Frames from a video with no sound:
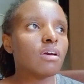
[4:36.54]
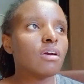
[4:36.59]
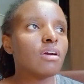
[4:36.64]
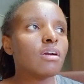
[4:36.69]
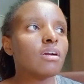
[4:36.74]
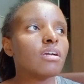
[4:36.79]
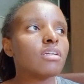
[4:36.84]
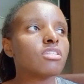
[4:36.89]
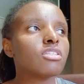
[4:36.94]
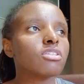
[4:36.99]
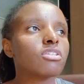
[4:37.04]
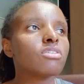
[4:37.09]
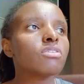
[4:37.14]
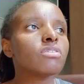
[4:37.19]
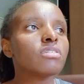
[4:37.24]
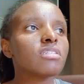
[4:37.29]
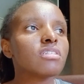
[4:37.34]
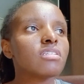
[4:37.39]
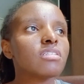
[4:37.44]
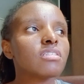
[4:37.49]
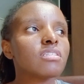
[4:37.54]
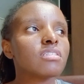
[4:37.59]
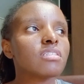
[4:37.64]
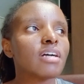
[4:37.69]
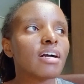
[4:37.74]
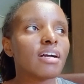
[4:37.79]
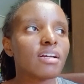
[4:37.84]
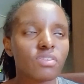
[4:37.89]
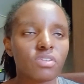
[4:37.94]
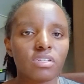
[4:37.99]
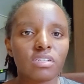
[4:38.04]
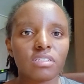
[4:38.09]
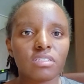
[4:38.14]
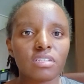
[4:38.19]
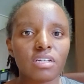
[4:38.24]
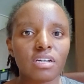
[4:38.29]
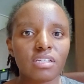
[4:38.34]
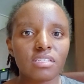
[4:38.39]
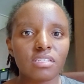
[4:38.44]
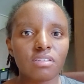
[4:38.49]
It's not as direct
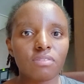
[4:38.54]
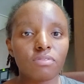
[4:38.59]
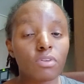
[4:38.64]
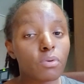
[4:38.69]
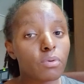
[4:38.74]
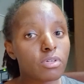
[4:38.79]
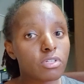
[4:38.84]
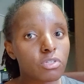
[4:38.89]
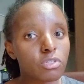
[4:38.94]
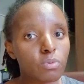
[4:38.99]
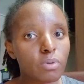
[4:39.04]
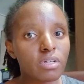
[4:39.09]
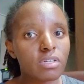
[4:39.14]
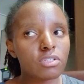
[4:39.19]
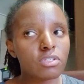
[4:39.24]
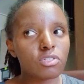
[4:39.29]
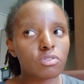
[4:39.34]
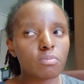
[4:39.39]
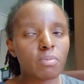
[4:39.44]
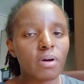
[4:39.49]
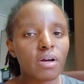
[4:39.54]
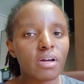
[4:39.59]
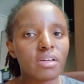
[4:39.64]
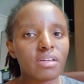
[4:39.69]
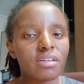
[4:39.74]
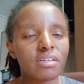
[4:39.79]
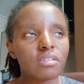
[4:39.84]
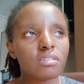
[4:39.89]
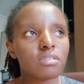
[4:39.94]
as if you're going to work in Dubai.